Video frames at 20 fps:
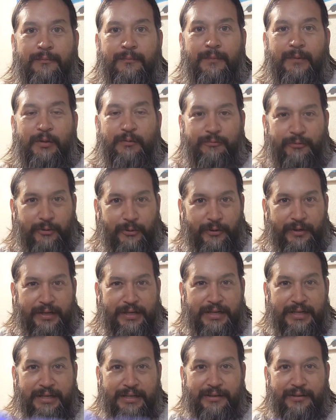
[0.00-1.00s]
If you're in
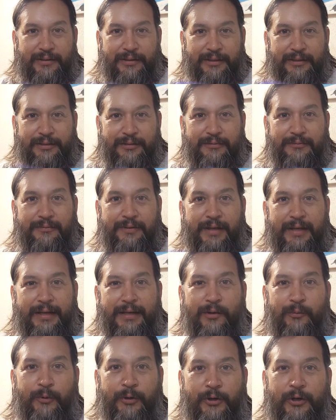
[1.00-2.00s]
need of
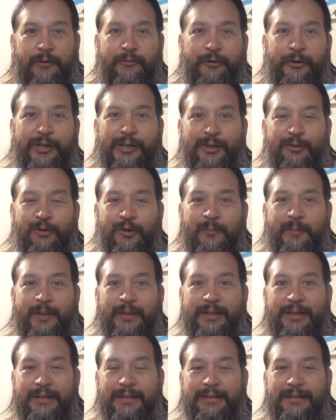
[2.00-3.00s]
any recovery
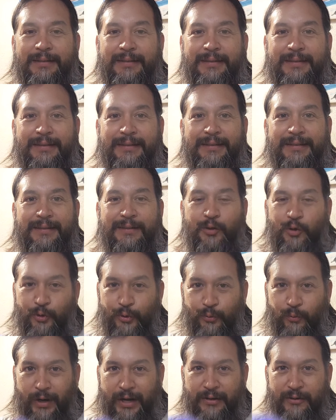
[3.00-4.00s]
equipment, go
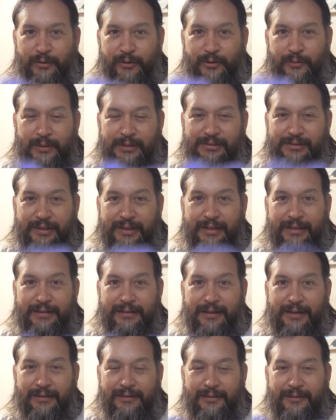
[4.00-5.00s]
to
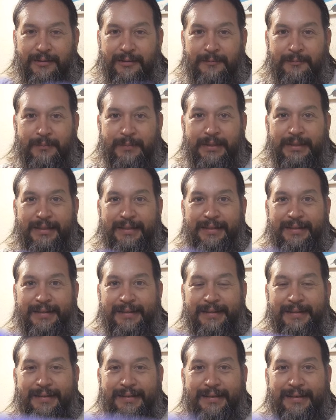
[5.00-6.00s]
rhinousa.com
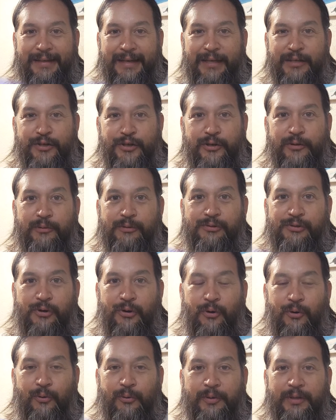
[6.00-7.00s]
and use
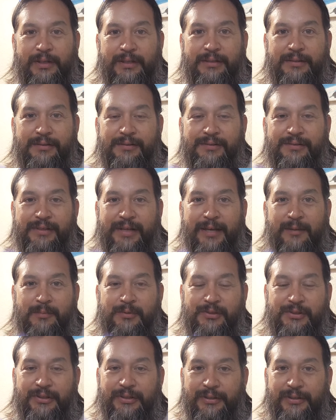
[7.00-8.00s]
code
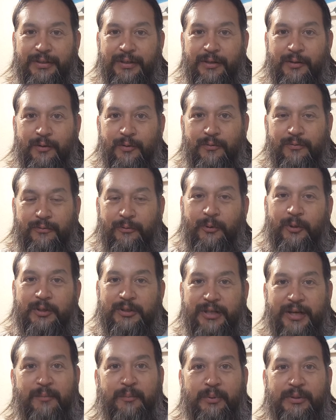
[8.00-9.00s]
SAMSON for a
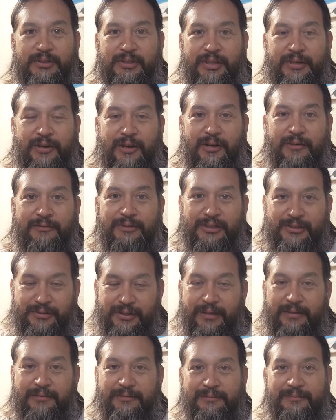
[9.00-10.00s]
10% off
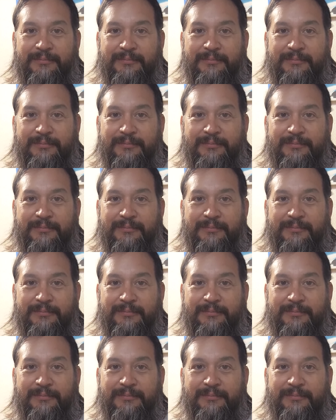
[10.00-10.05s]
discount.